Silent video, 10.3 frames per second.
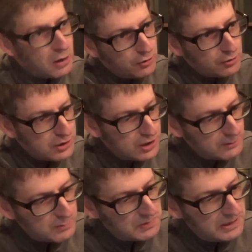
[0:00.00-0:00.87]
cod and
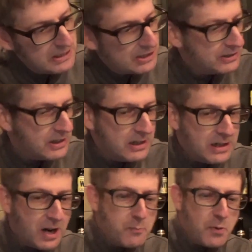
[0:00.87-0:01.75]
chips, please, and
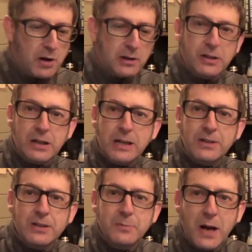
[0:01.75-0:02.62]
a bottle of the
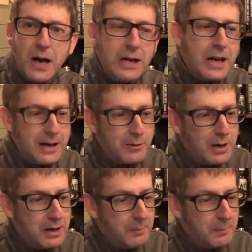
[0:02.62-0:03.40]
London Pale Ale.